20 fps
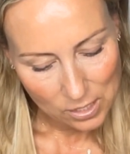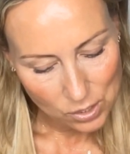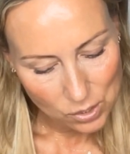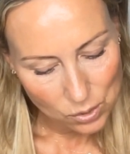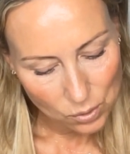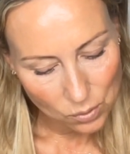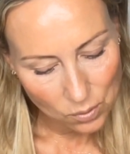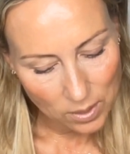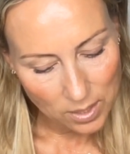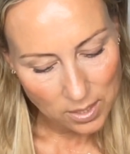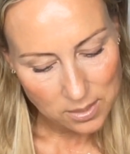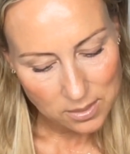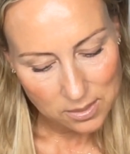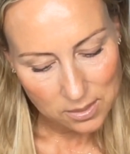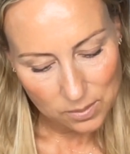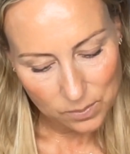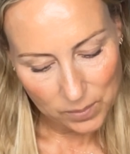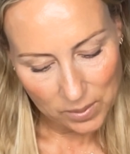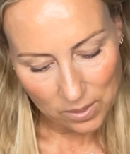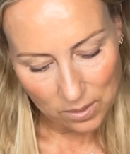the Great
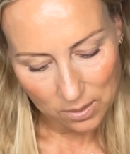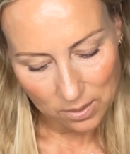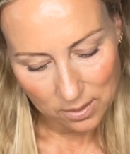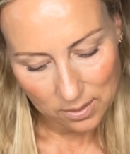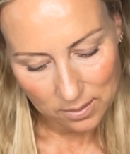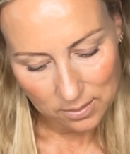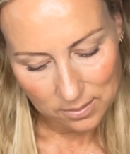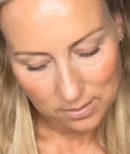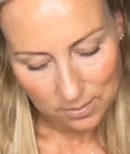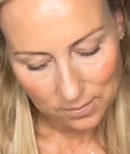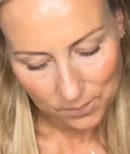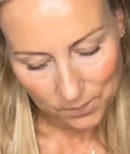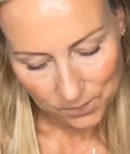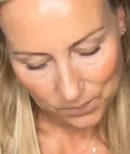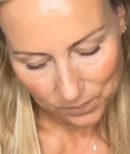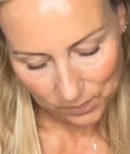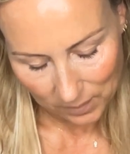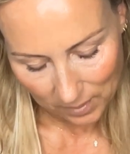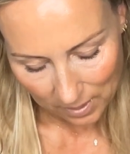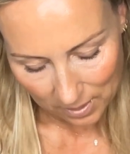Spirit
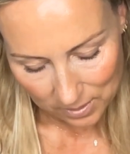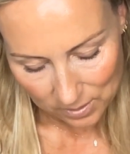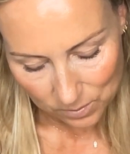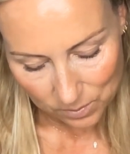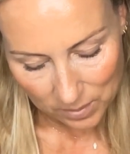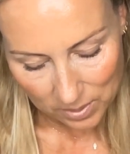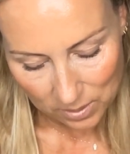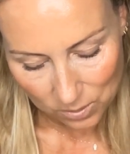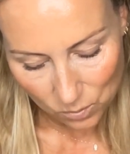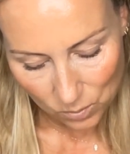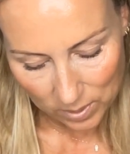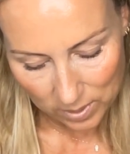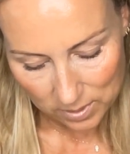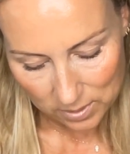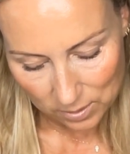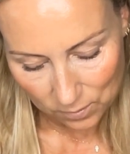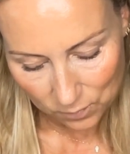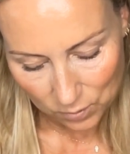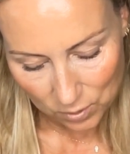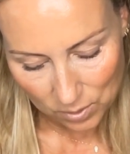has many
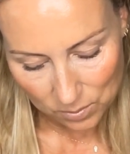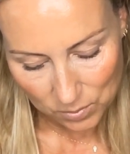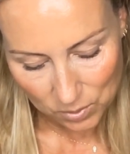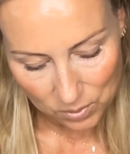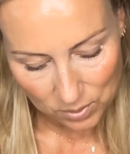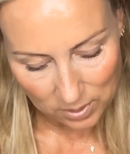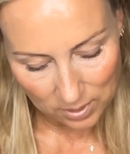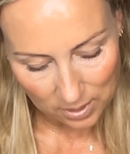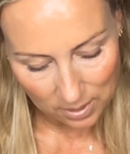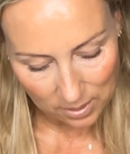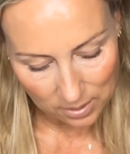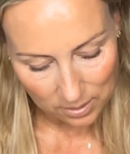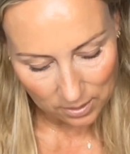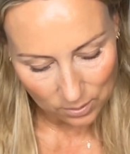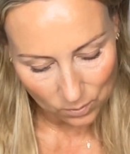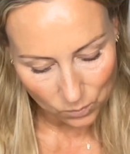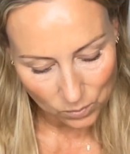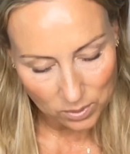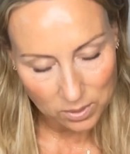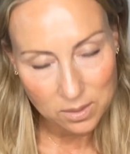ways of
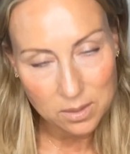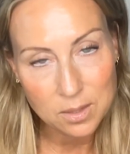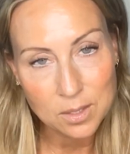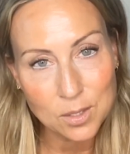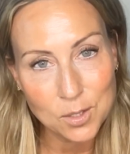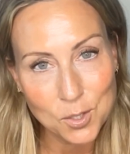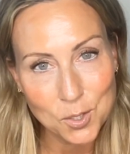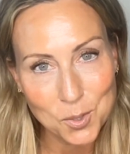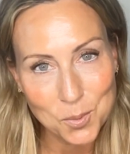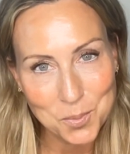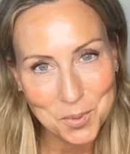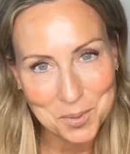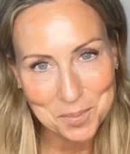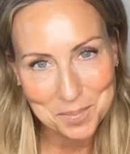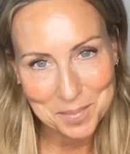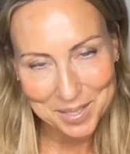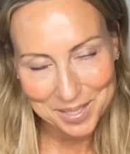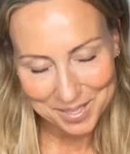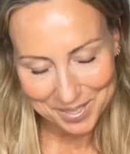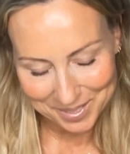communicating with the human
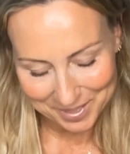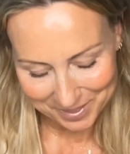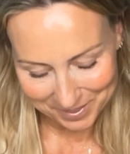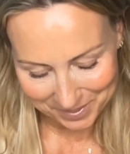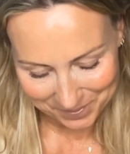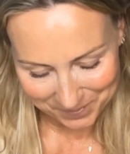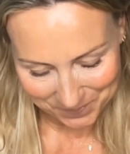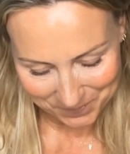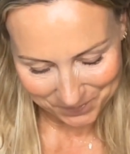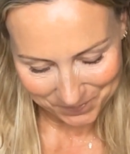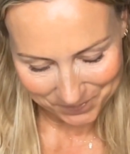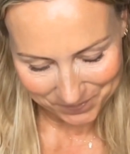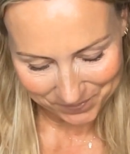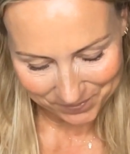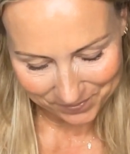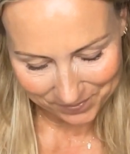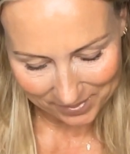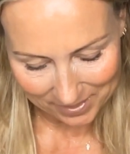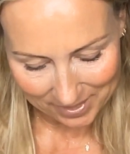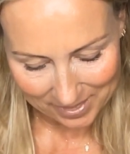being.
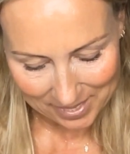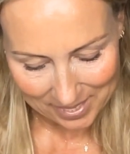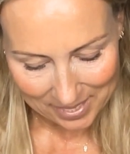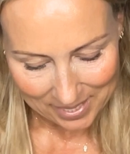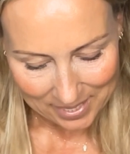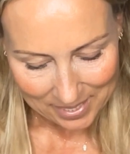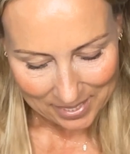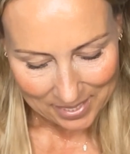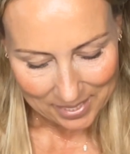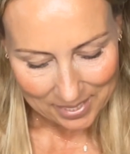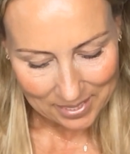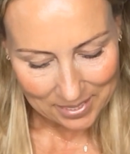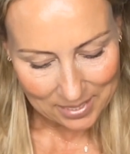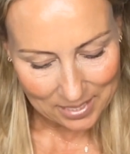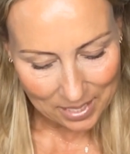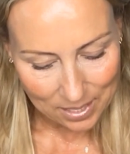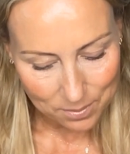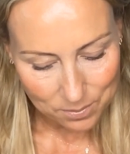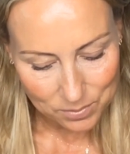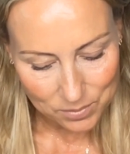It
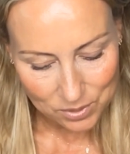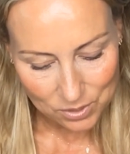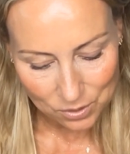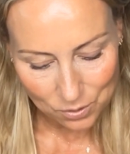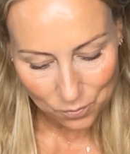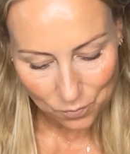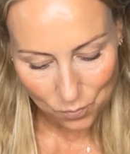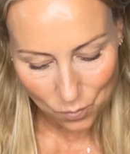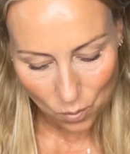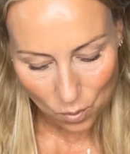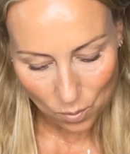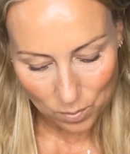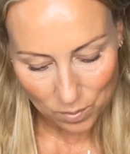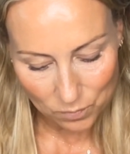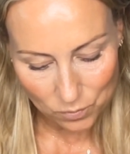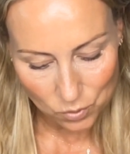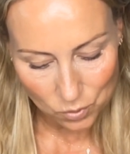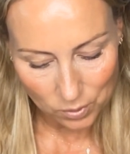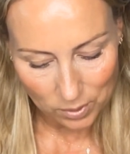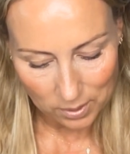comes in the form
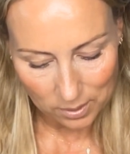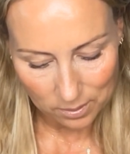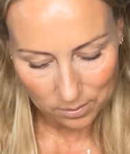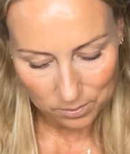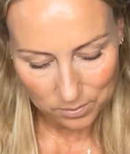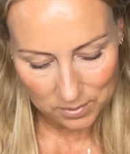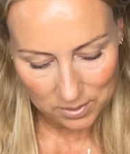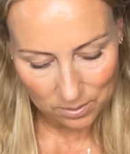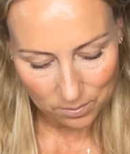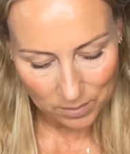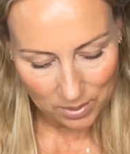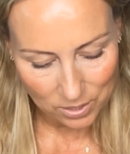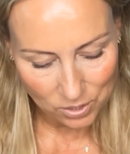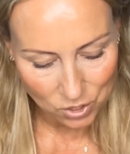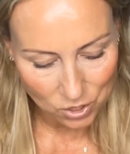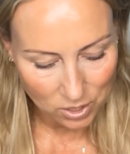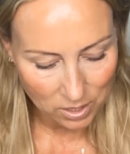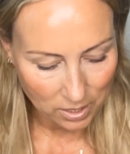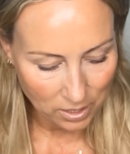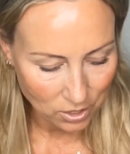of dreams,
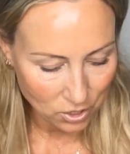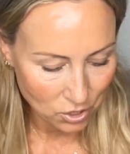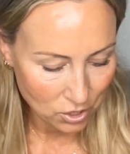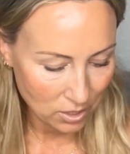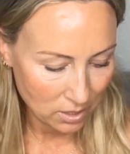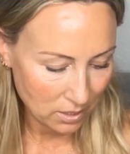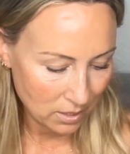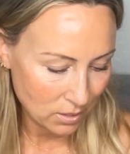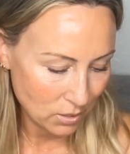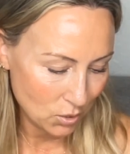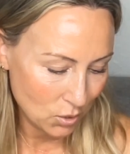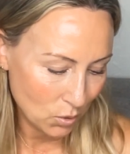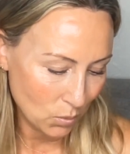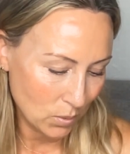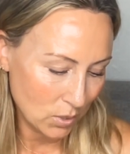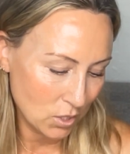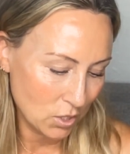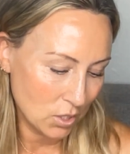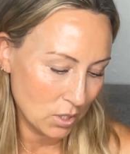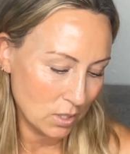imagination,
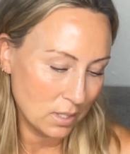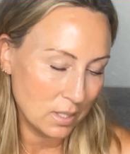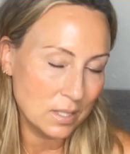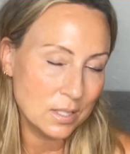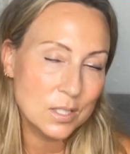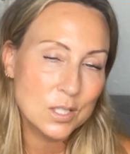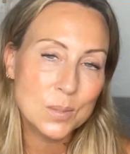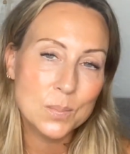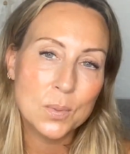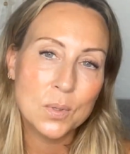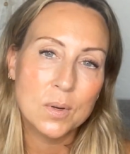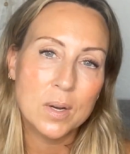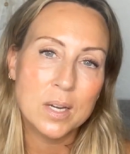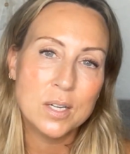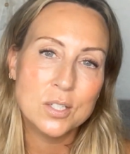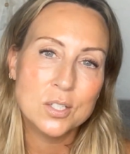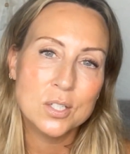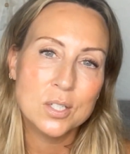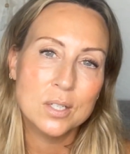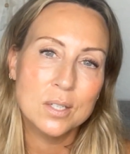intuition,
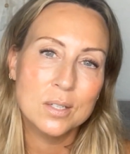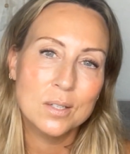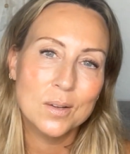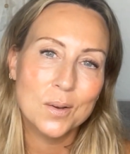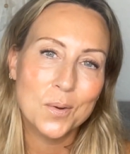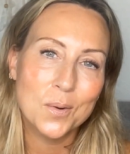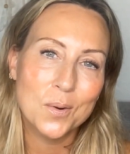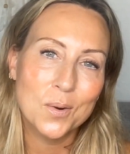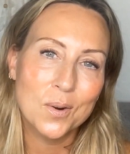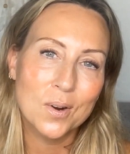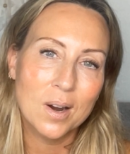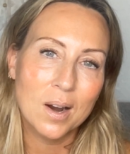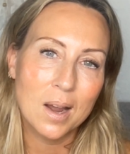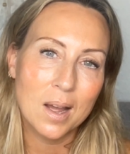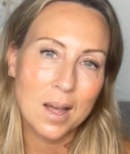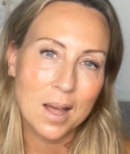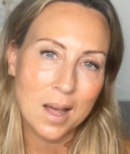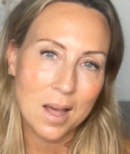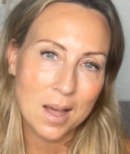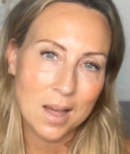inspiration, or
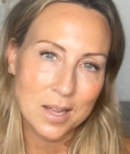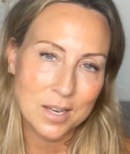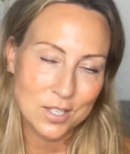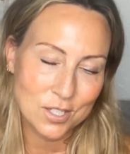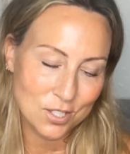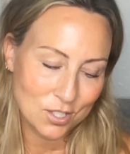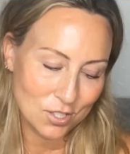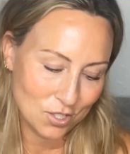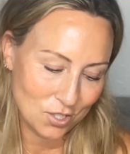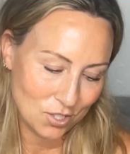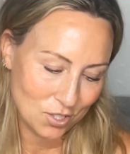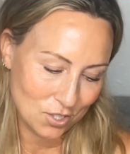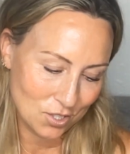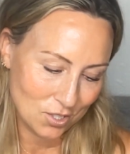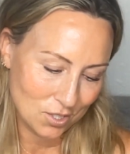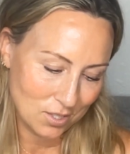a hunch.